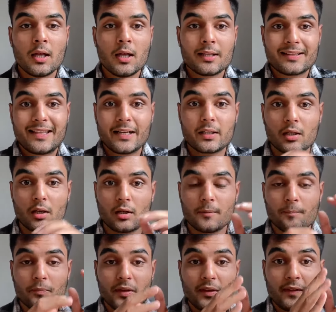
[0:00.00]
that
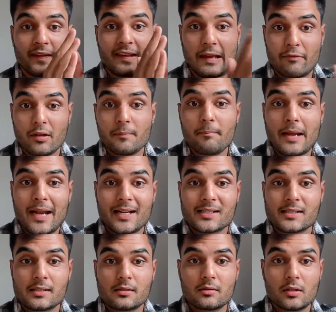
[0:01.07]
7
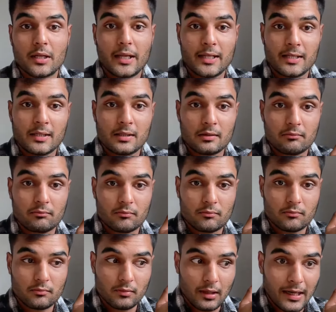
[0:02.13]
bands in
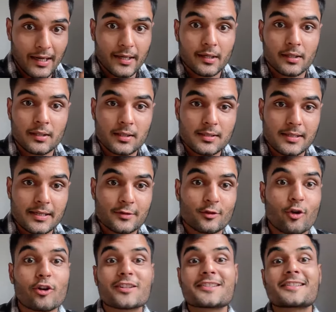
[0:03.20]
IELTS is
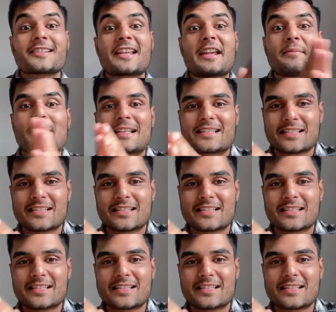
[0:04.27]
not same as